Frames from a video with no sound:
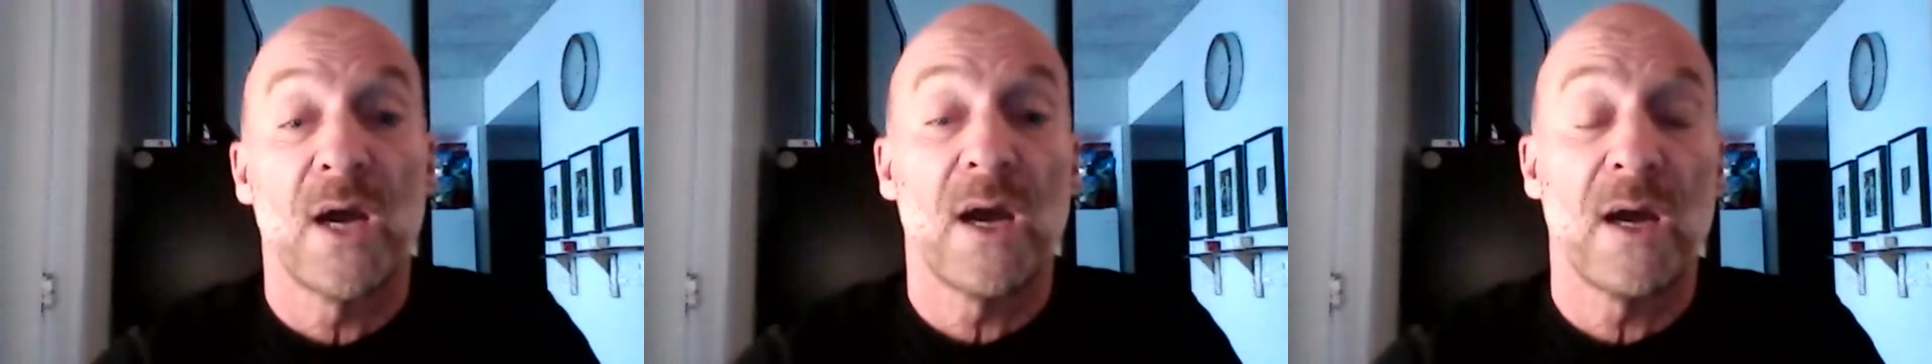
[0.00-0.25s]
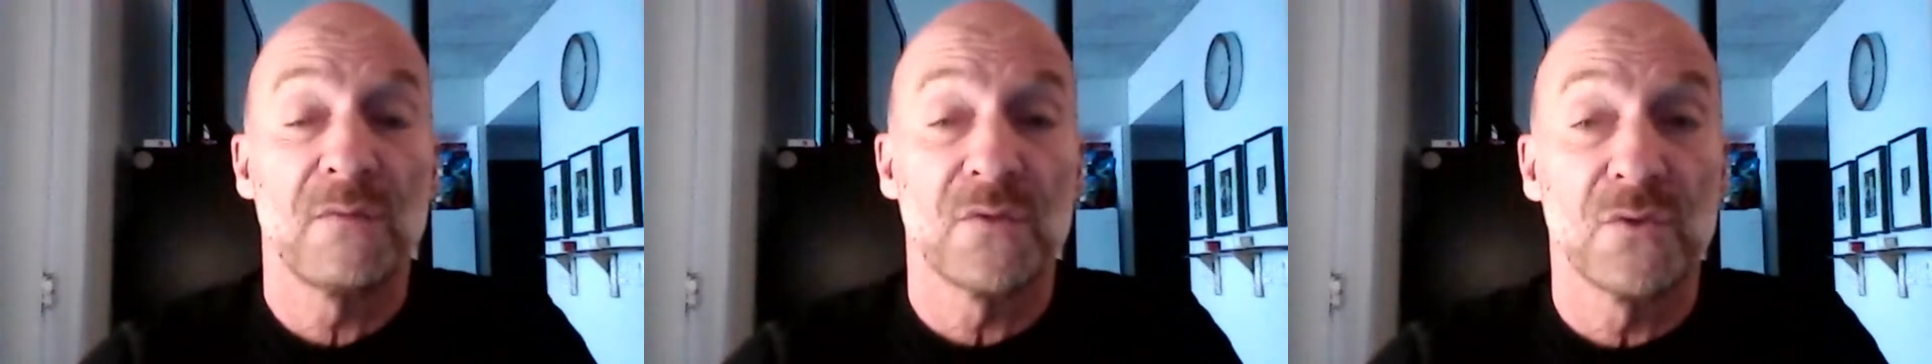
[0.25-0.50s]
And
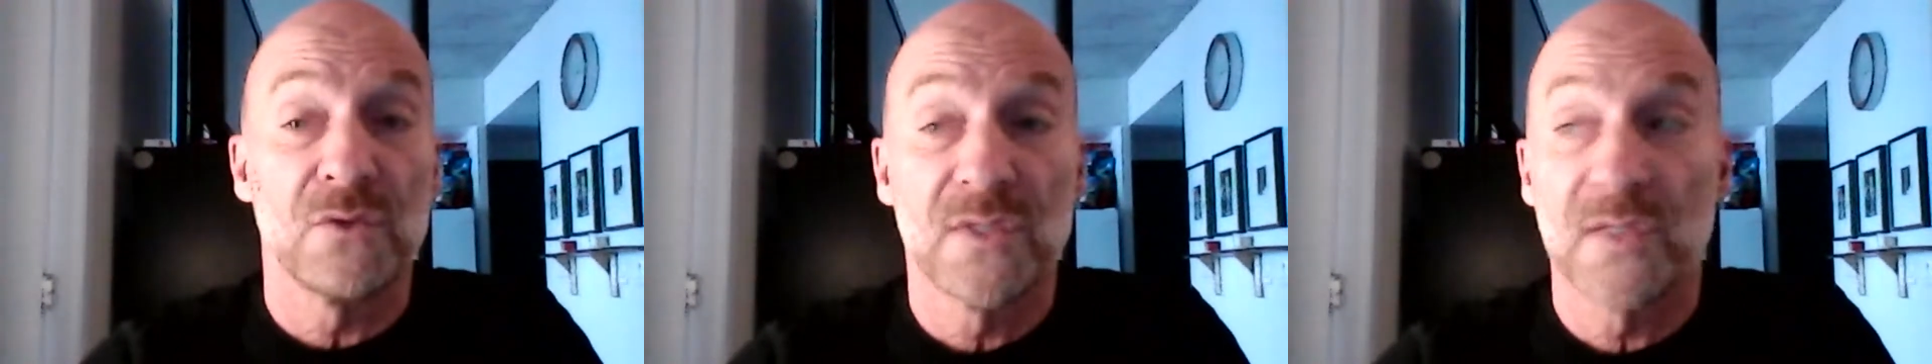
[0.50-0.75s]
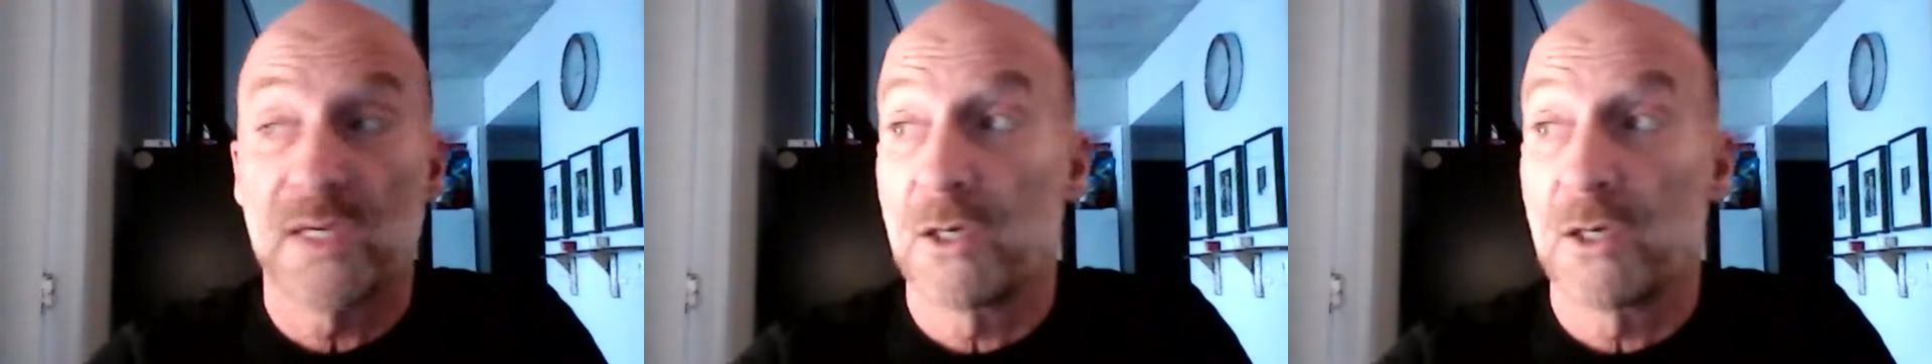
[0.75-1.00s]
if you
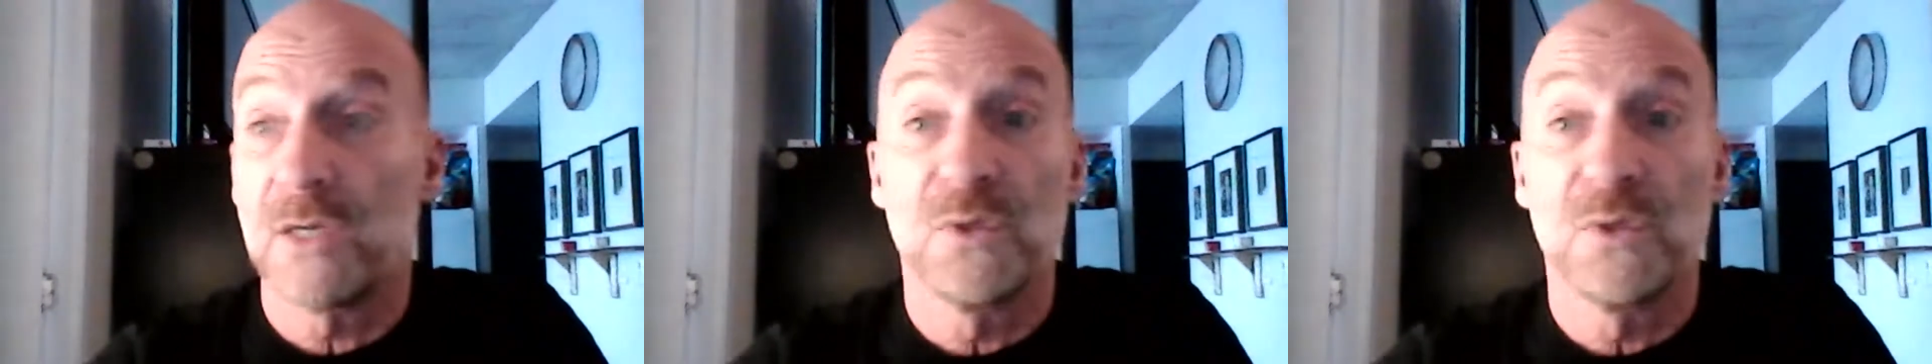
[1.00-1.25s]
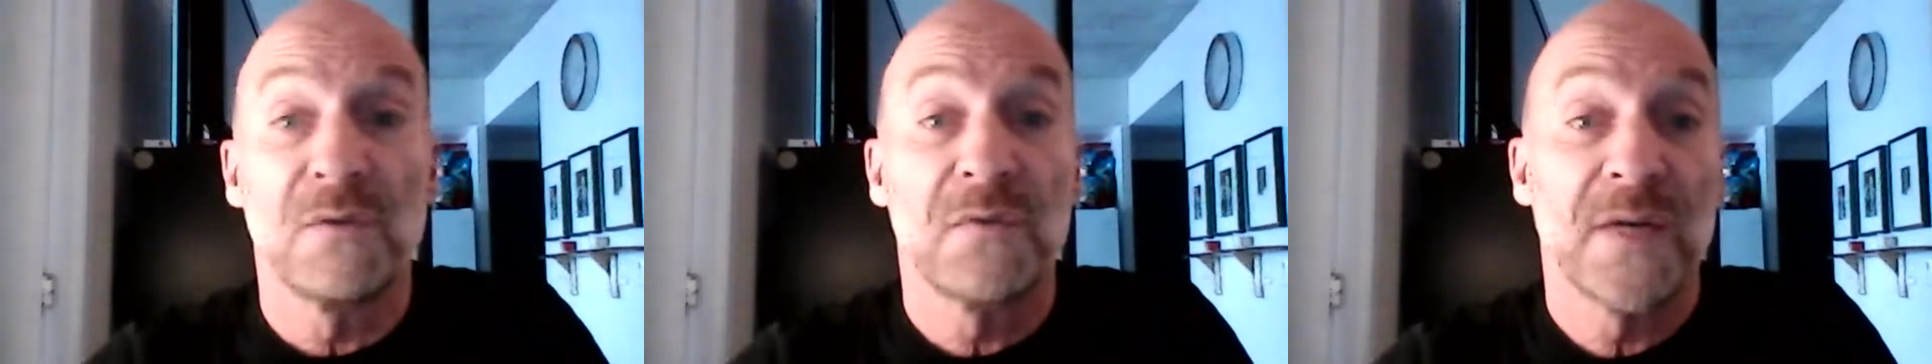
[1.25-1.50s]
haven't,
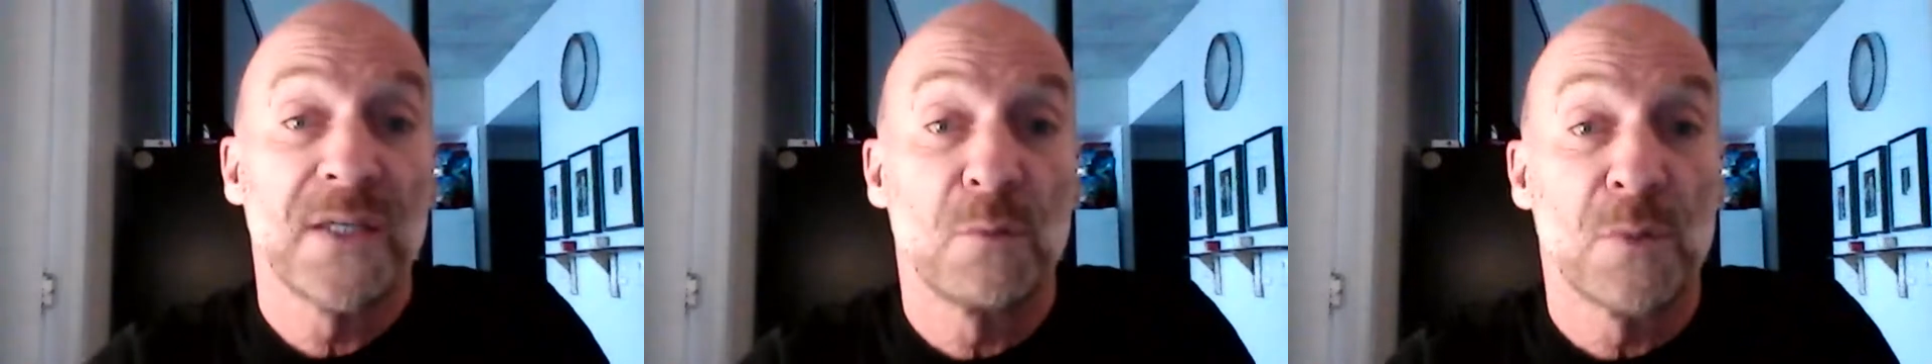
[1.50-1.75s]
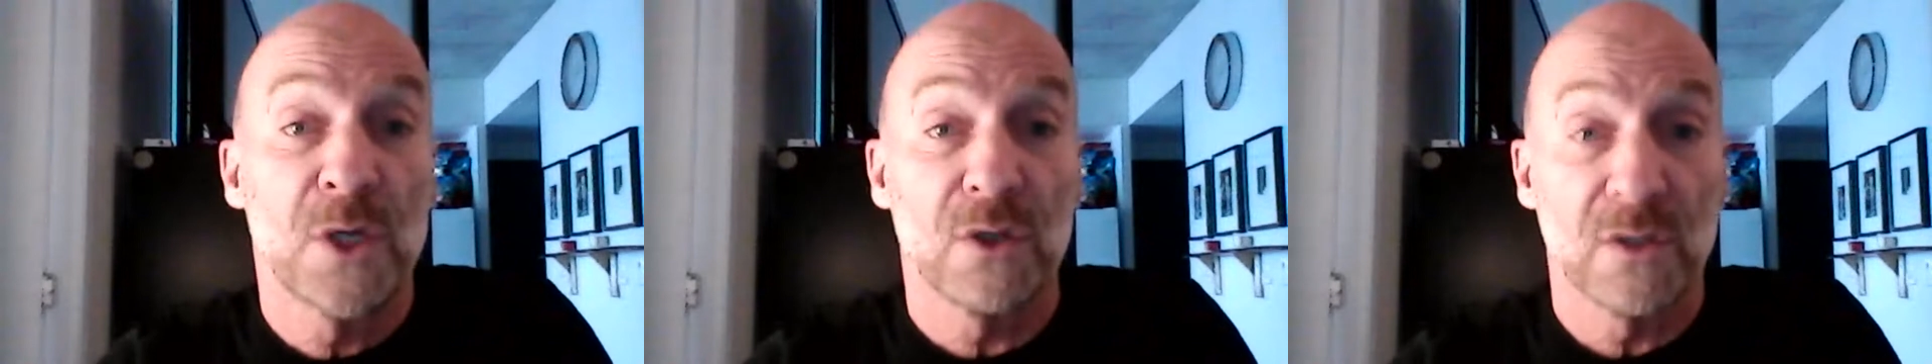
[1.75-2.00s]
it
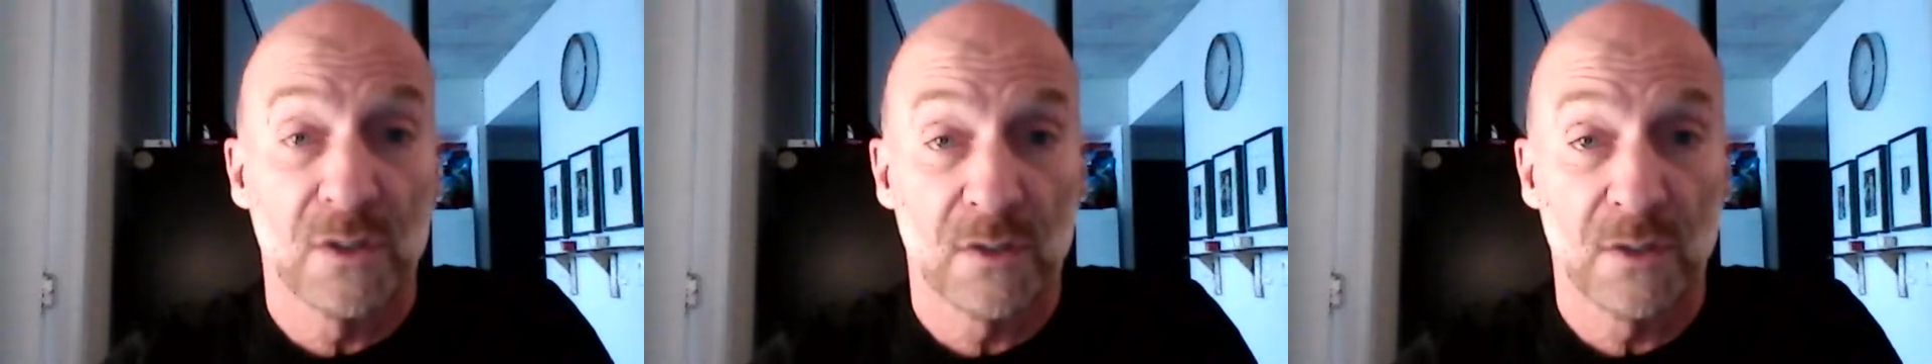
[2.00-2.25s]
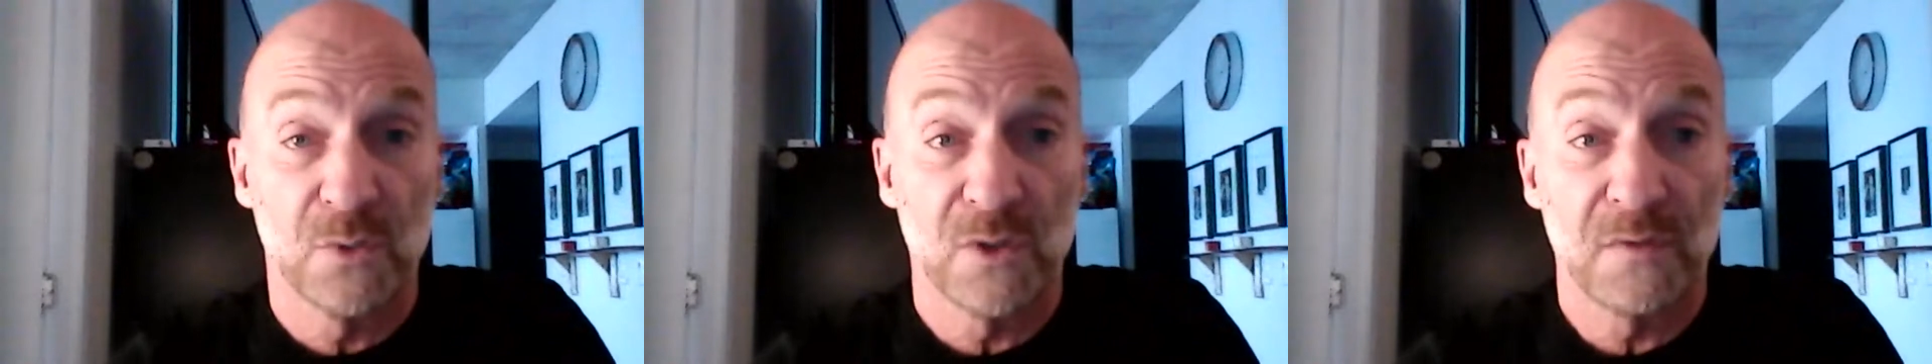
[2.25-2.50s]
will affect a
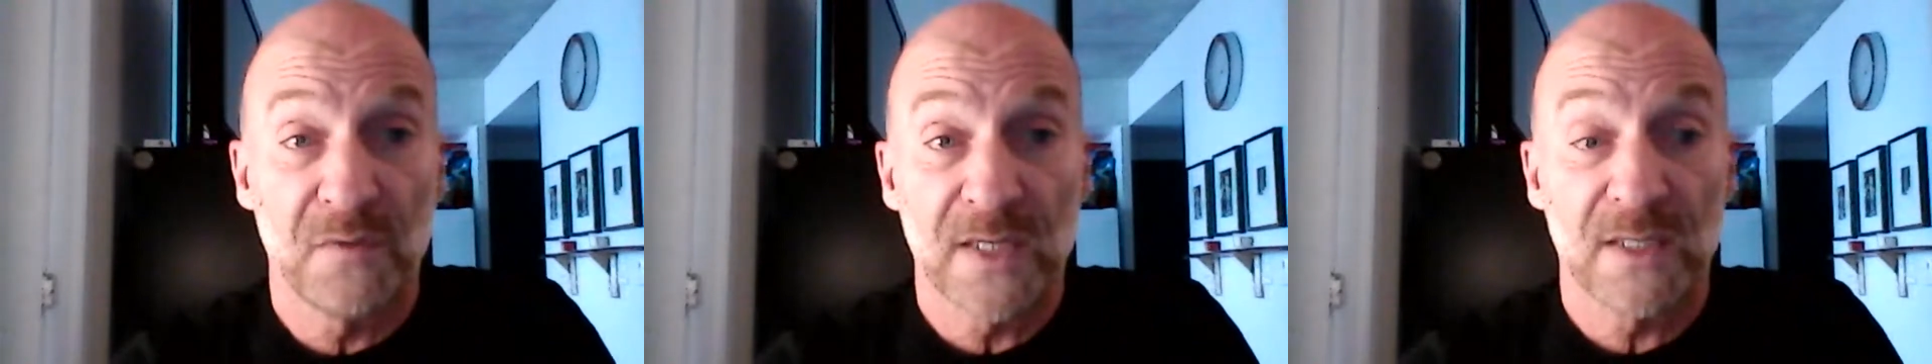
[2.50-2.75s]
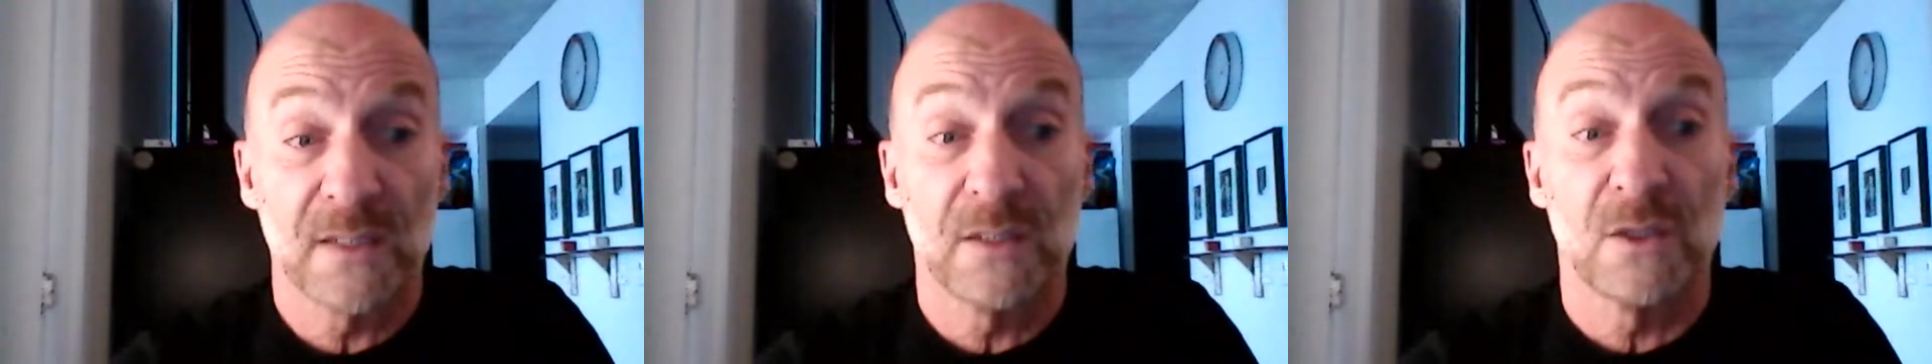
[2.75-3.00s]
mark. It
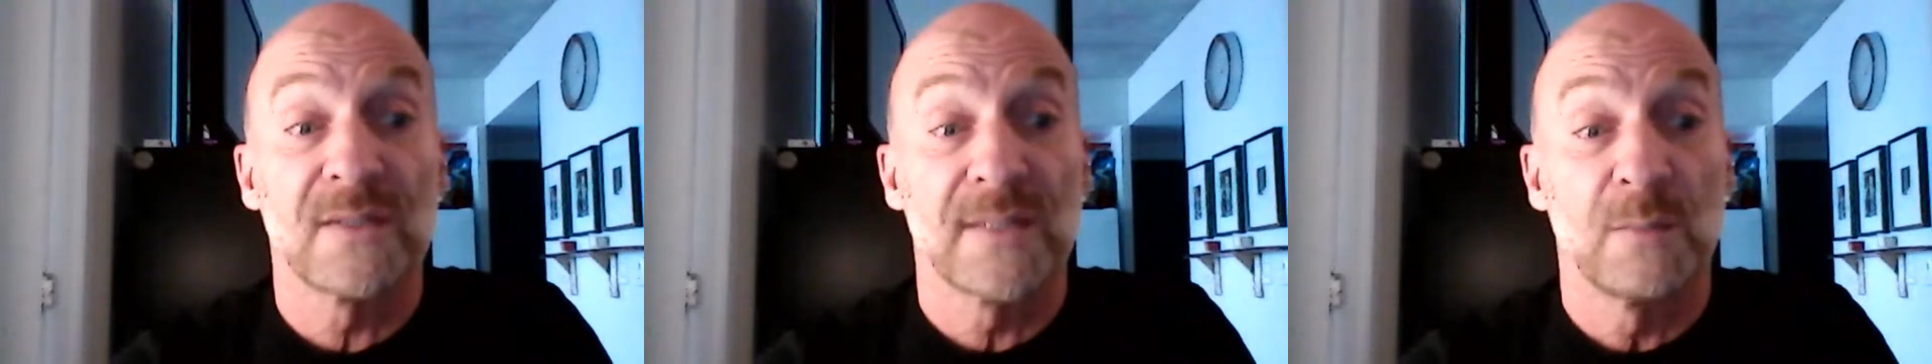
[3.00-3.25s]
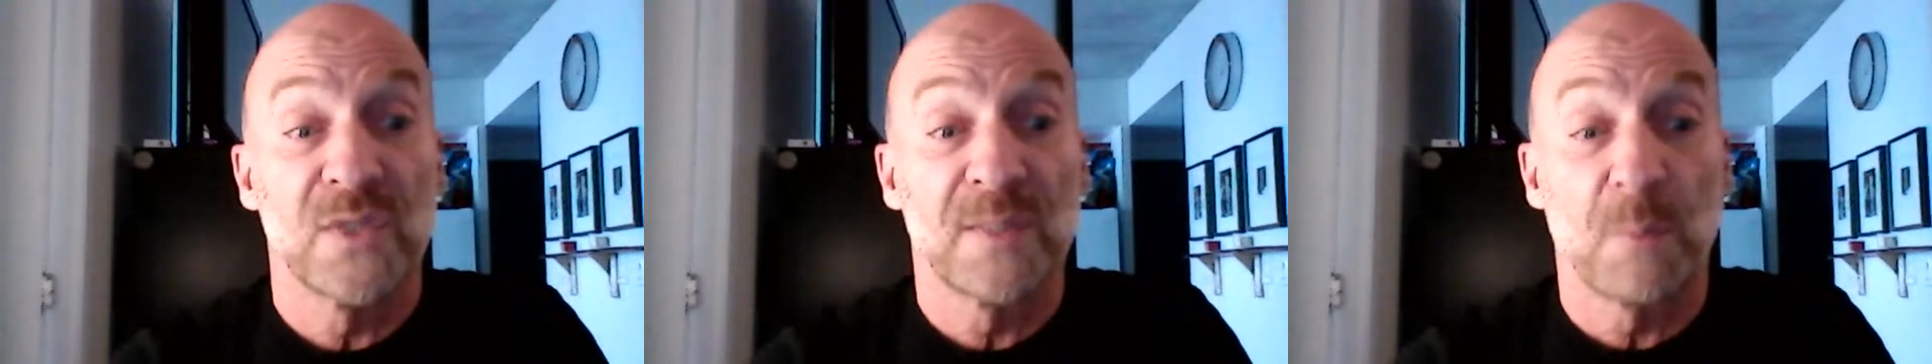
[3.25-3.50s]
will affect